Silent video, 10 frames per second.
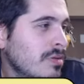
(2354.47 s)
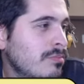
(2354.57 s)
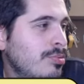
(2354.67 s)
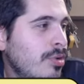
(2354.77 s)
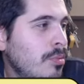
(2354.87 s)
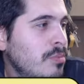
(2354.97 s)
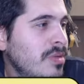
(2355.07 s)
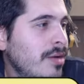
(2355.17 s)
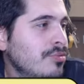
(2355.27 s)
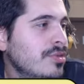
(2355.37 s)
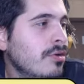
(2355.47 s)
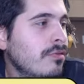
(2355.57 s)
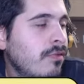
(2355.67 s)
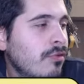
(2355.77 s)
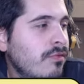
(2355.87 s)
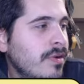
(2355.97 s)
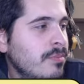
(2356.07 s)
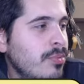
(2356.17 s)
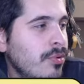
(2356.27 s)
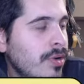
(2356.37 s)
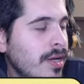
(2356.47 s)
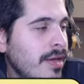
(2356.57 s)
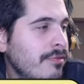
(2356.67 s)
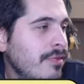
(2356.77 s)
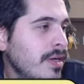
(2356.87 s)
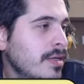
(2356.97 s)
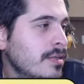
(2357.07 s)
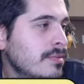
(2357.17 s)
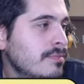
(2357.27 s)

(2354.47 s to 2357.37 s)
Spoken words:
Probably I would go for Verbruggen, I think,